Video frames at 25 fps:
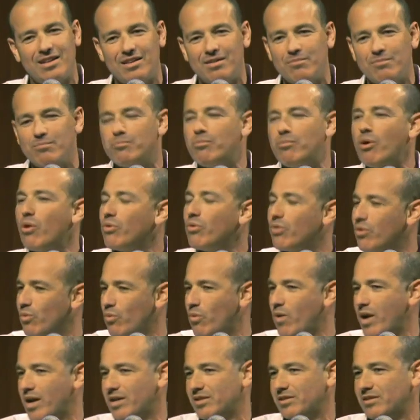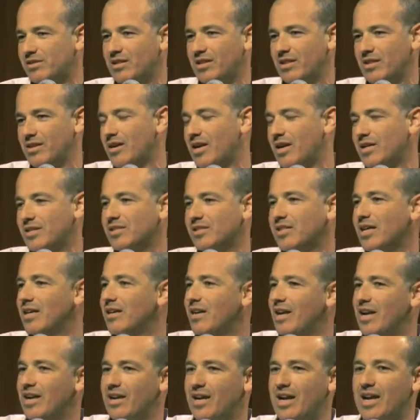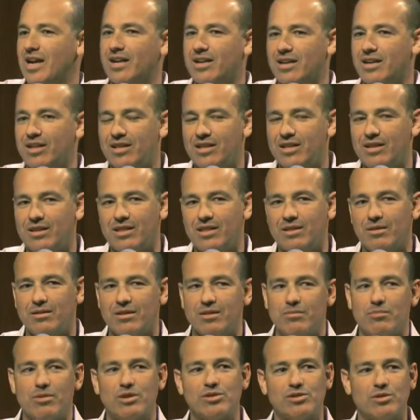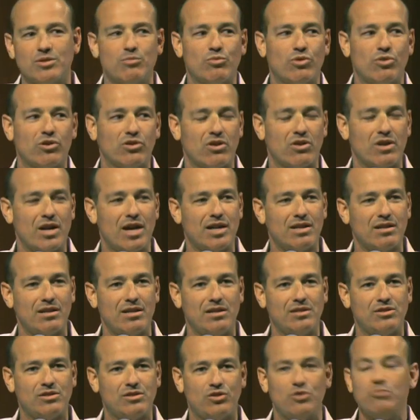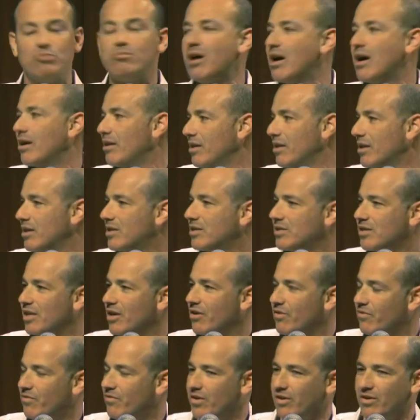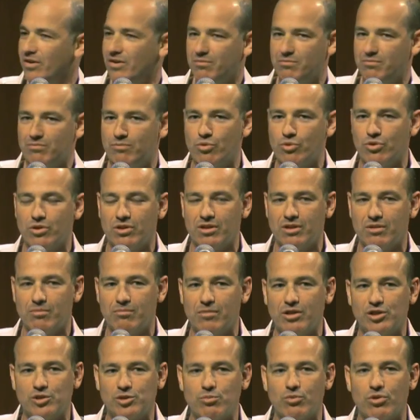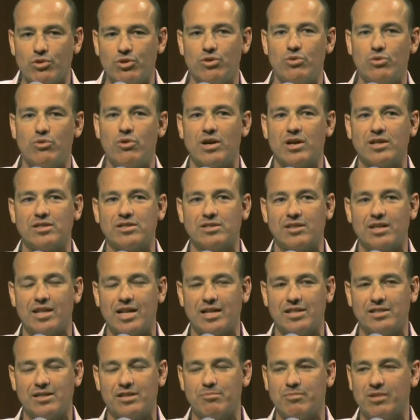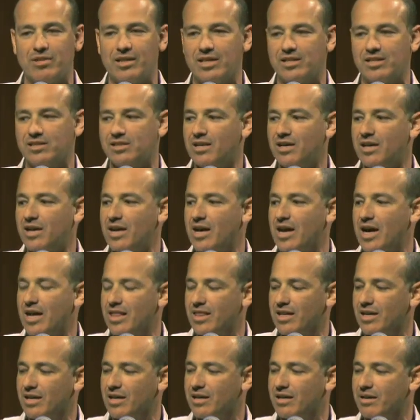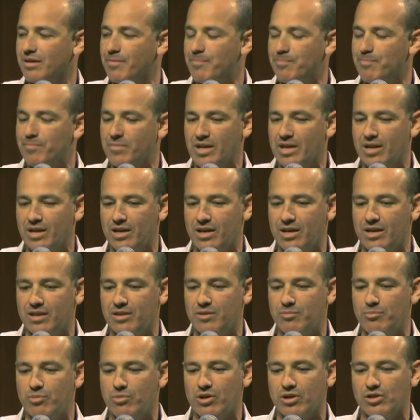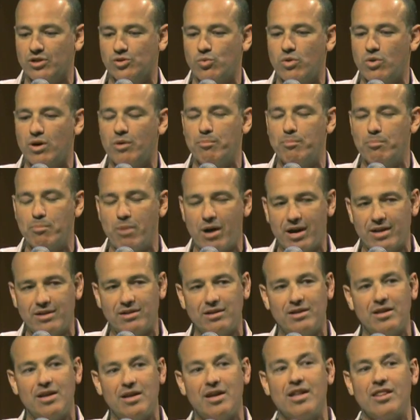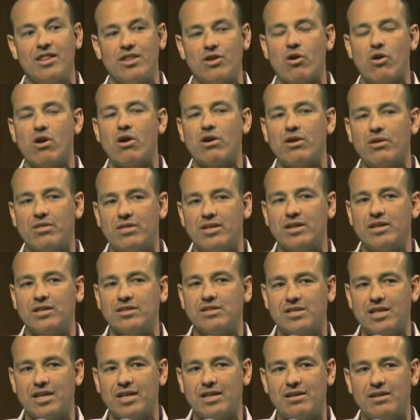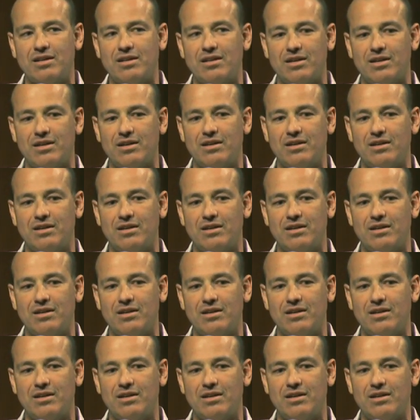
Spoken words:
both the West and the United States and the Muslim world are not these two monoliths. They're much more nuanced, and that's something that's, I think, in the book as well. But there are things that